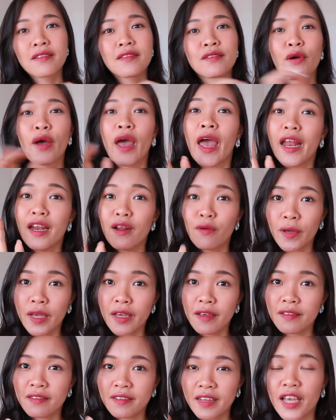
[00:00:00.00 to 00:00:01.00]
But
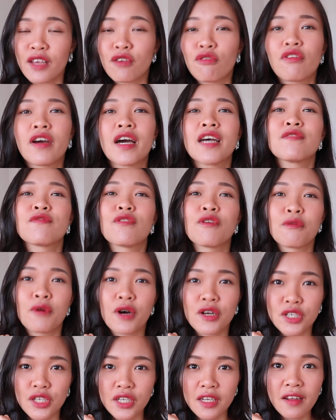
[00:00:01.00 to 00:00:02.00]
anyway, thank you guys for
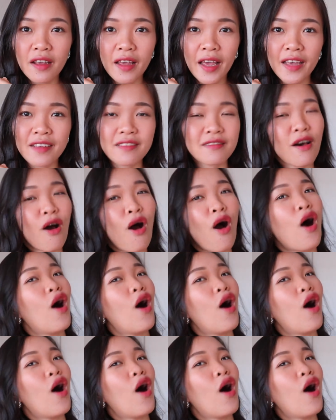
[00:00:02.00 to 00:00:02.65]
watching as